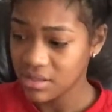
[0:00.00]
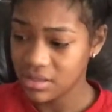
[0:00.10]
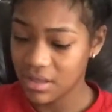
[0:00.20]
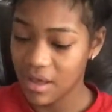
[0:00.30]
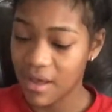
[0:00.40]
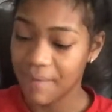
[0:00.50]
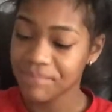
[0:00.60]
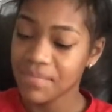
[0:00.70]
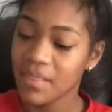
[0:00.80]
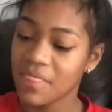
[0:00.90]
Yeah.
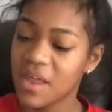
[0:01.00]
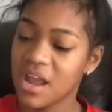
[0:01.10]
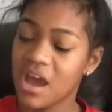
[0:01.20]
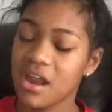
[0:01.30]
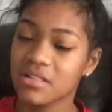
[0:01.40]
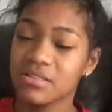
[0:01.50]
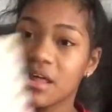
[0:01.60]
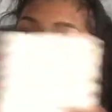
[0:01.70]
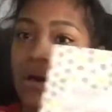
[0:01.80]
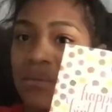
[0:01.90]
Then I got a
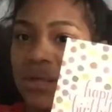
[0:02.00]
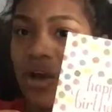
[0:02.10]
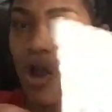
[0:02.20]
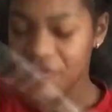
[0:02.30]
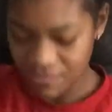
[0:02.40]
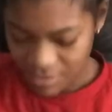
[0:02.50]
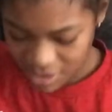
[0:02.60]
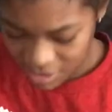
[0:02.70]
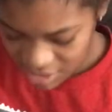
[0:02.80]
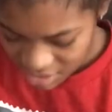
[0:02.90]
card from
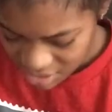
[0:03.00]
her,